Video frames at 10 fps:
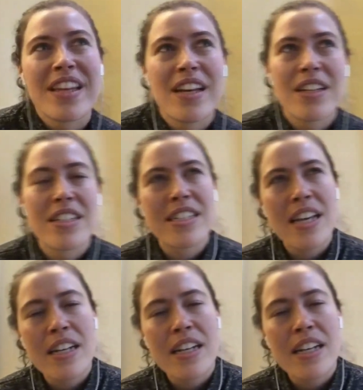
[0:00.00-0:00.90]
Does
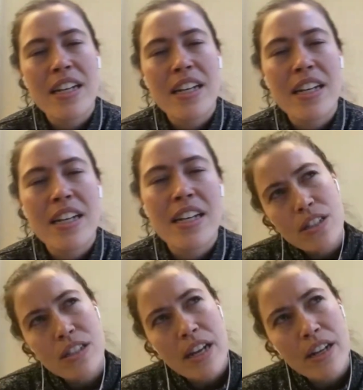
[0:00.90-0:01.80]

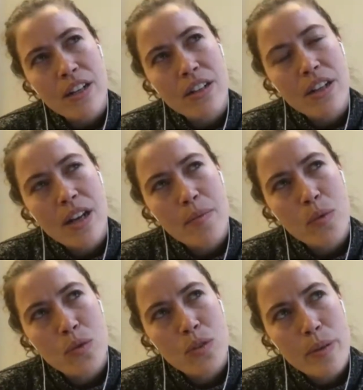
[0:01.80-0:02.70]
that
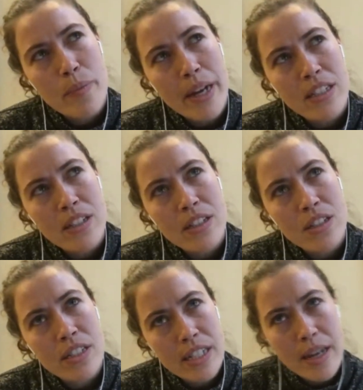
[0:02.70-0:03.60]
also
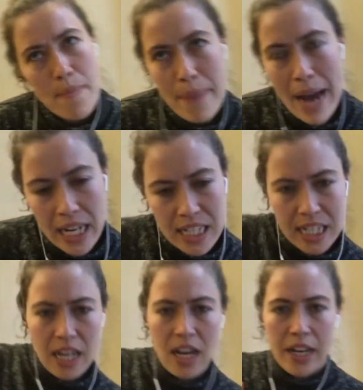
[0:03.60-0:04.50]

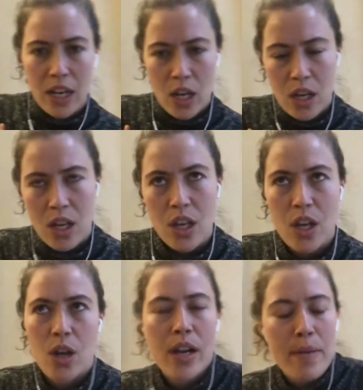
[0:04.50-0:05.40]
impacting like, you
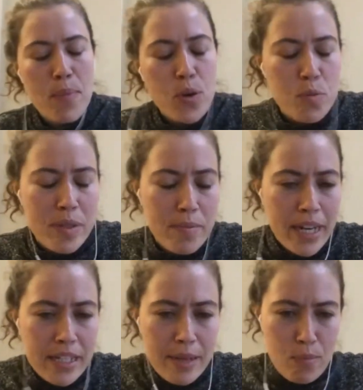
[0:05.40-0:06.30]
know, like
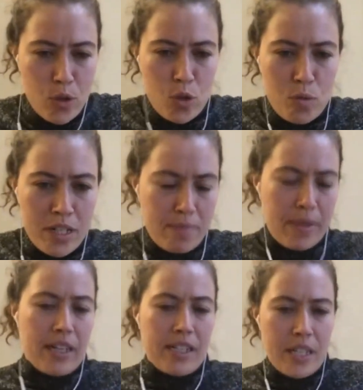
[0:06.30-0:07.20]
impacting boobs and
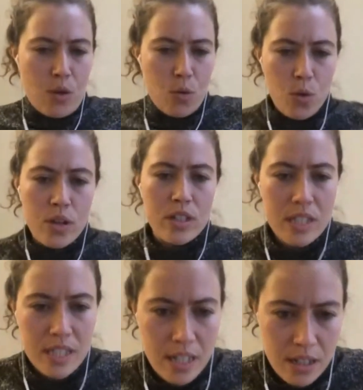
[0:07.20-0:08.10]
impacting organs?
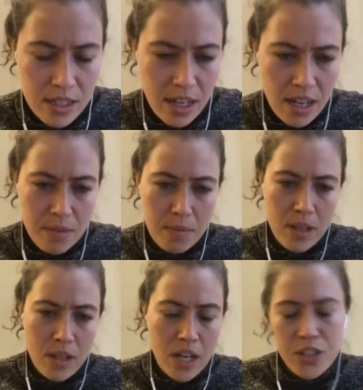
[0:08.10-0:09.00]
Then does that?
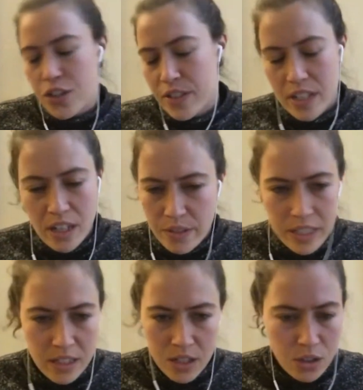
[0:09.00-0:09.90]
I don't know if there's any
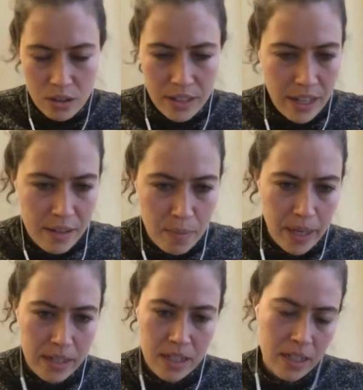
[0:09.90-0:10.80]
research on that
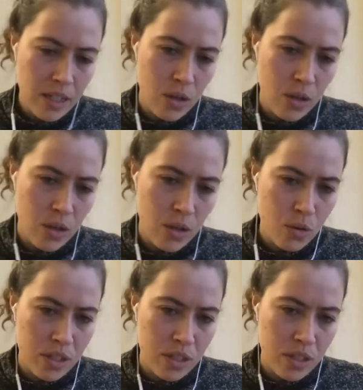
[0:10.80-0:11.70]
impacting your
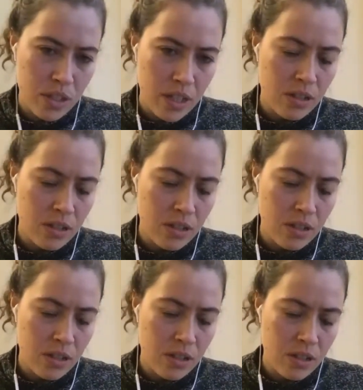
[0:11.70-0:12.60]
cycle or
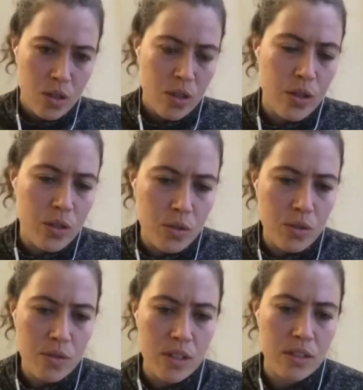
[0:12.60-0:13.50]
those sorts of things.